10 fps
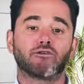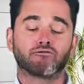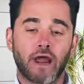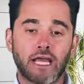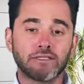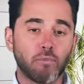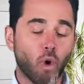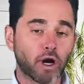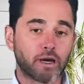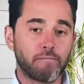to raise
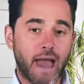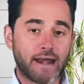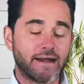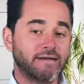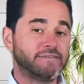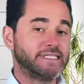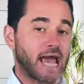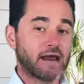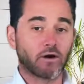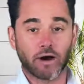more competitive
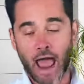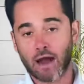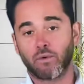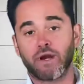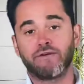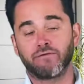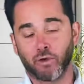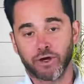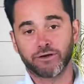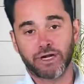debt or equity
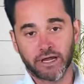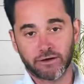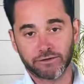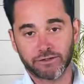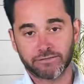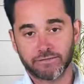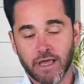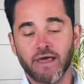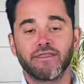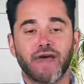for your deals.
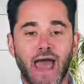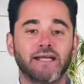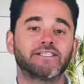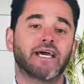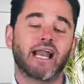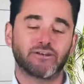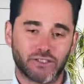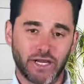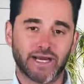Thanks, and I'll see you